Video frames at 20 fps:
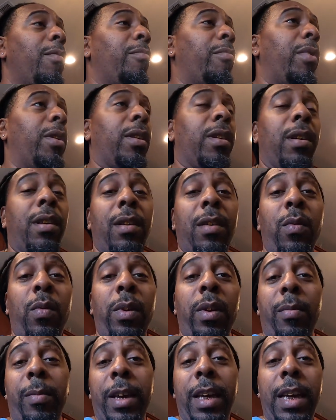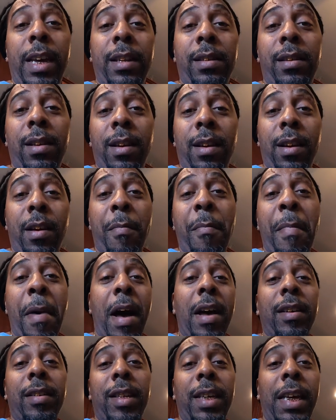But we'll be getting to the
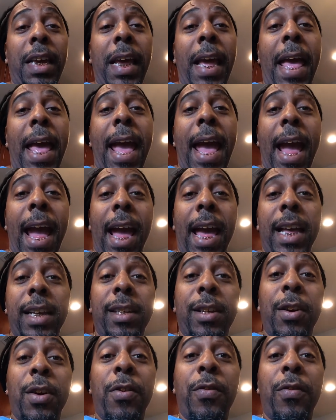unboxing as